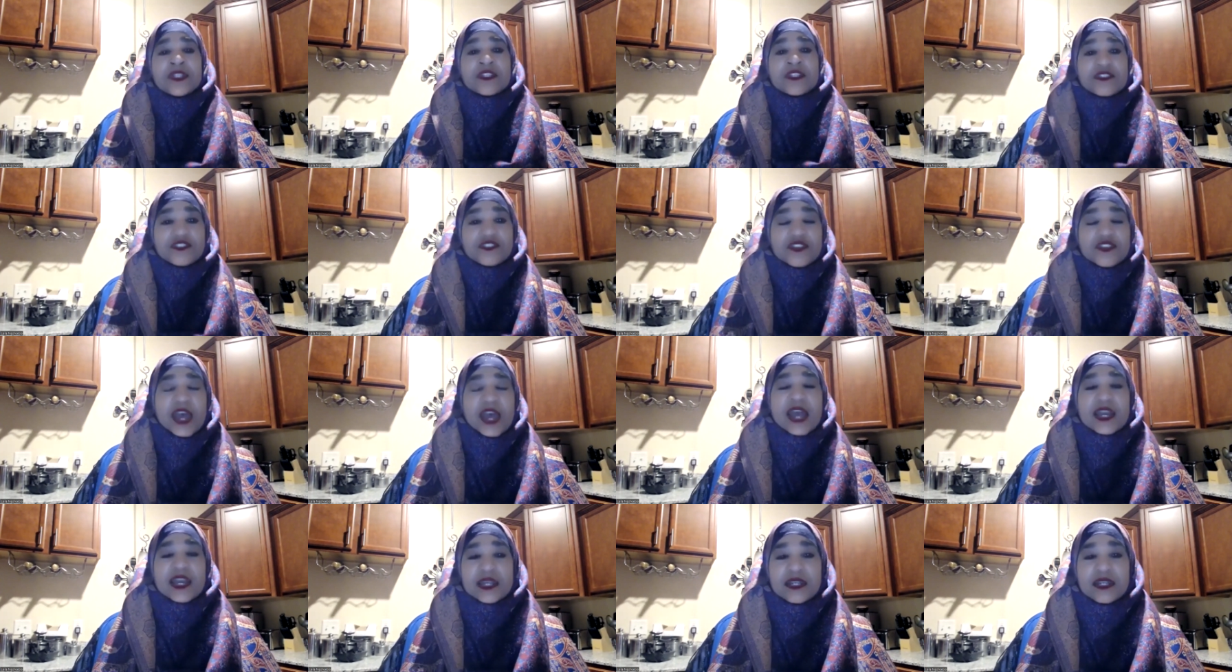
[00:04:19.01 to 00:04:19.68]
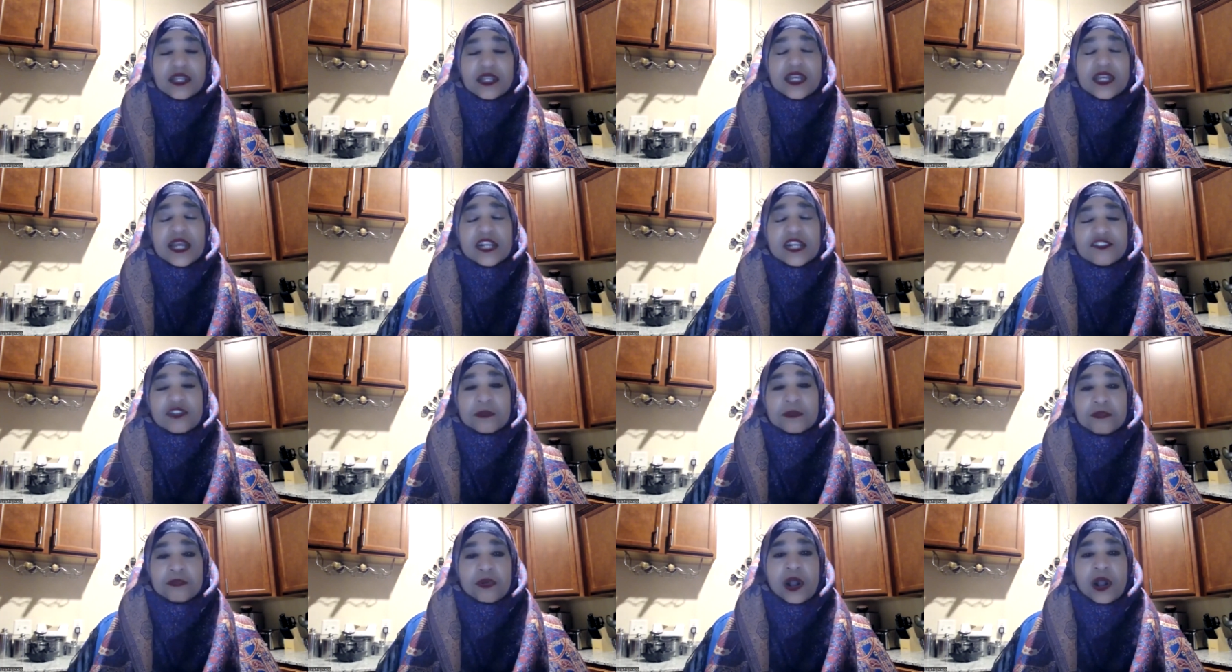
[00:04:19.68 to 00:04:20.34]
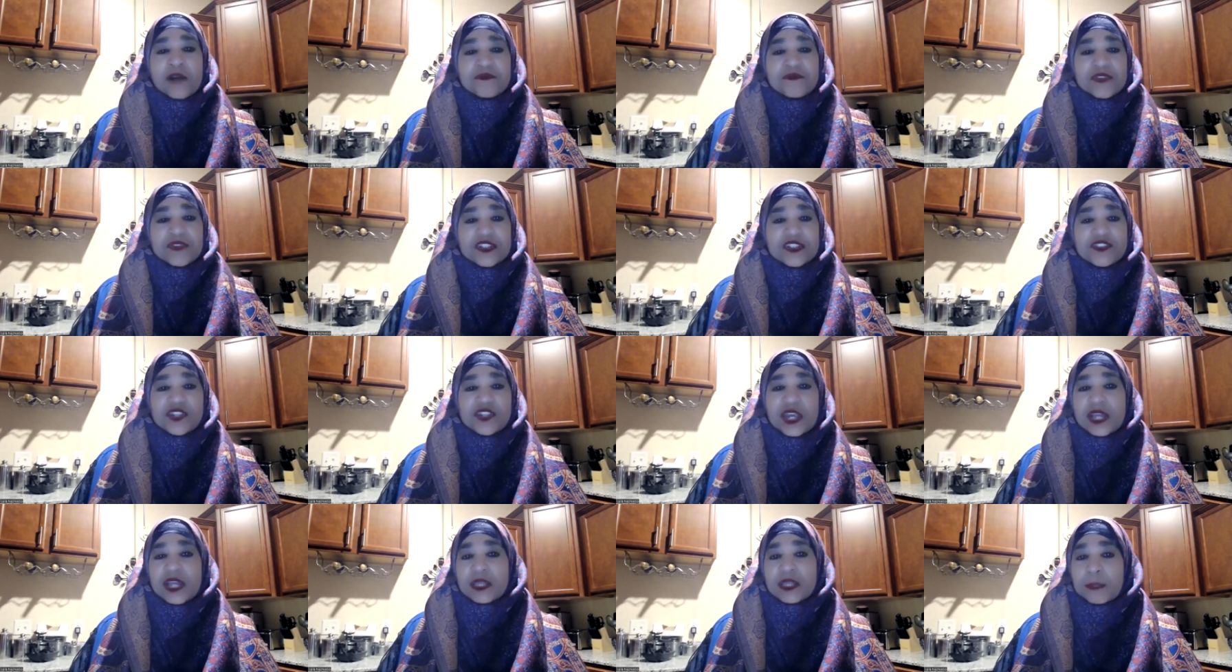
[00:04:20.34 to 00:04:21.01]
Secondly, as the prophet
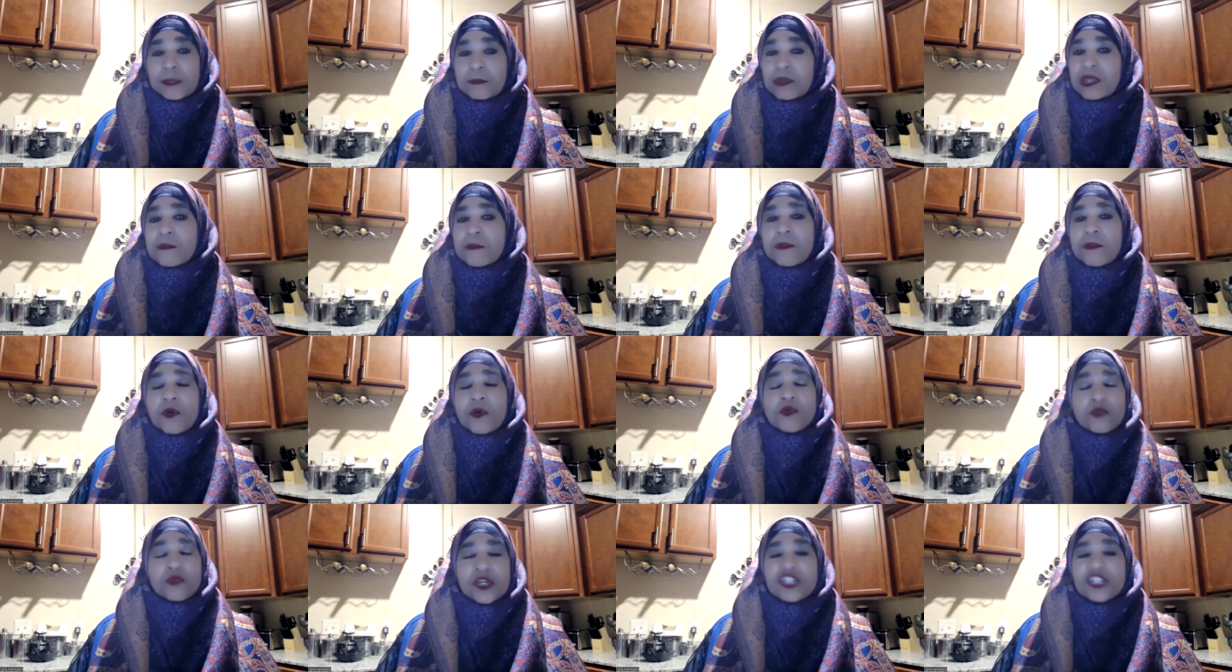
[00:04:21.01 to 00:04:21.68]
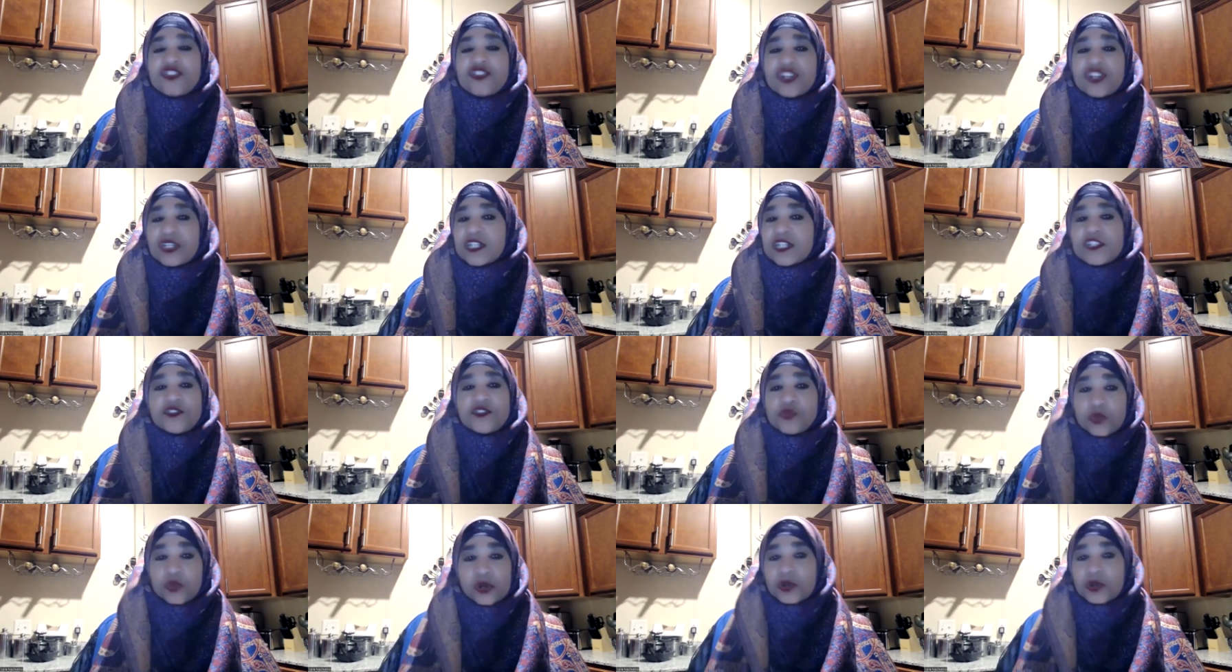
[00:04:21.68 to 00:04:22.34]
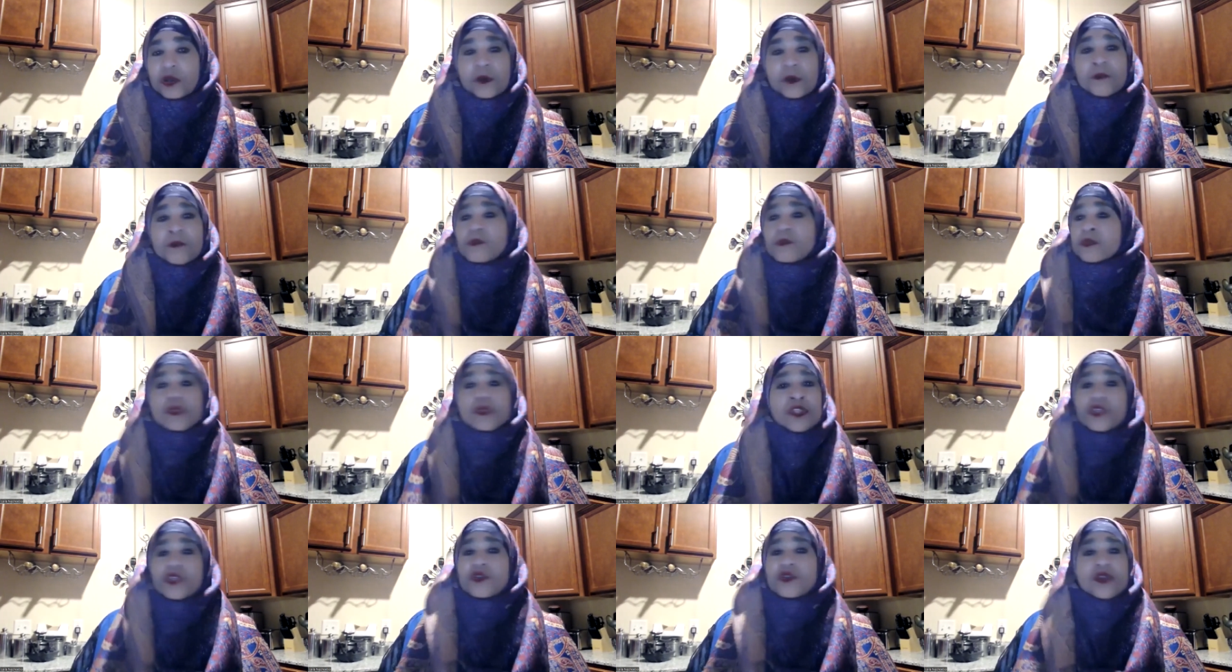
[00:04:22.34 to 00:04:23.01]
said, the people rich in this world
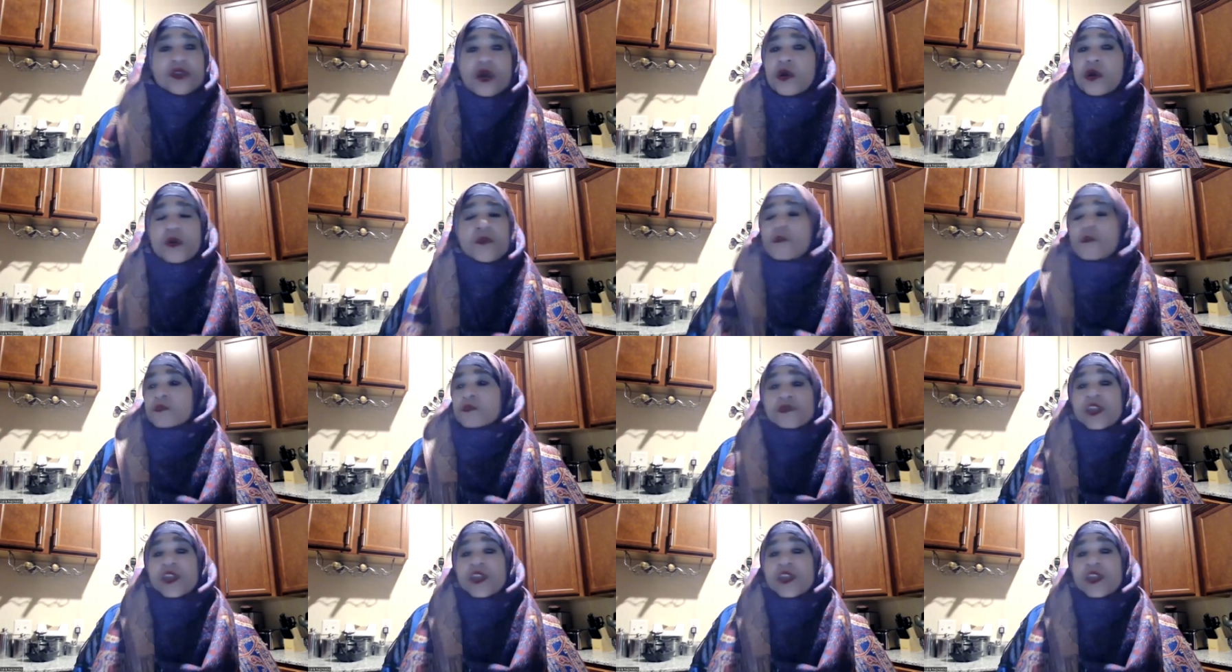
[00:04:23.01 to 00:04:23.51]
you know,